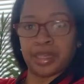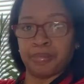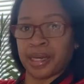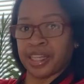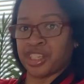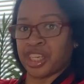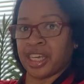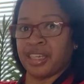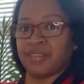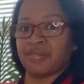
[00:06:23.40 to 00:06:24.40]

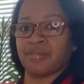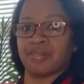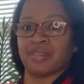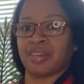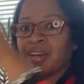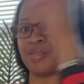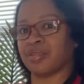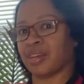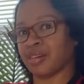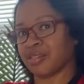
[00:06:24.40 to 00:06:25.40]
budget, you know,
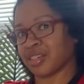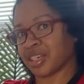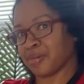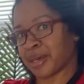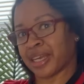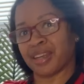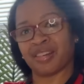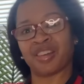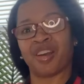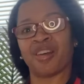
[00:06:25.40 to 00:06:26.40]
y'all don't look at my hair, y'all.